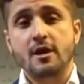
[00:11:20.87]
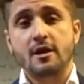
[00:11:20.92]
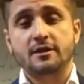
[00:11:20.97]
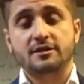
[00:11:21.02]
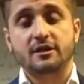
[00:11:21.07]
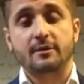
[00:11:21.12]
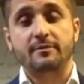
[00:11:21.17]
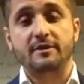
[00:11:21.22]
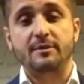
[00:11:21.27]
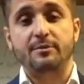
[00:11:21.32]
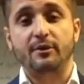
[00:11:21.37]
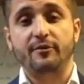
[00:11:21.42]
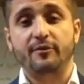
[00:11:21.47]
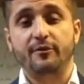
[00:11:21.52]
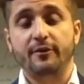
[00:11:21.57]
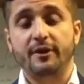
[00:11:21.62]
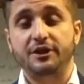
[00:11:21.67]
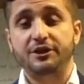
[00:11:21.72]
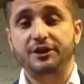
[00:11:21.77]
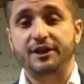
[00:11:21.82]
Some people have
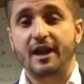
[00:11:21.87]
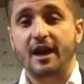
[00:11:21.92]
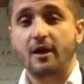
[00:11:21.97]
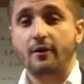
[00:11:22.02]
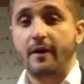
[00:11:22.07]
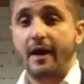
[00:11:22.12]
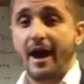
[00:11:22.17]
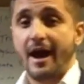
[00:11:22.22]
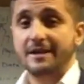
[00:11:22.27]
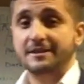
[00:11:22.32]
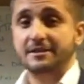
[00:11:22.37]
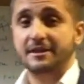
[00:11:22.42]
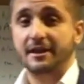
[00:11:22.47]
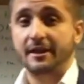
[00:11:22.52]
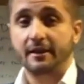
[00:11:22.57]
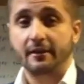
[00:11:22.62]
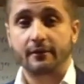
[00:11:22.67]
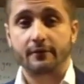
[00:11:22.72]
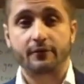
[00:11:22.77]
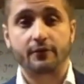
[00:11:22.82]
been reaching out
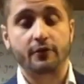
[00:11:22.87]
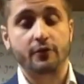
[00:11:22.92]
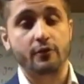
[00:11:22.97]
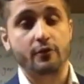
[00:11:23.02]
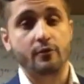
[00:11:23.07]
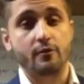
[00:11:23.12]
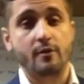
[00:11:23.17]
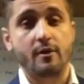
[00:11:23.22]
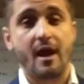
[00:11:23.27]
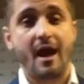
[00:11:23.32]
asking to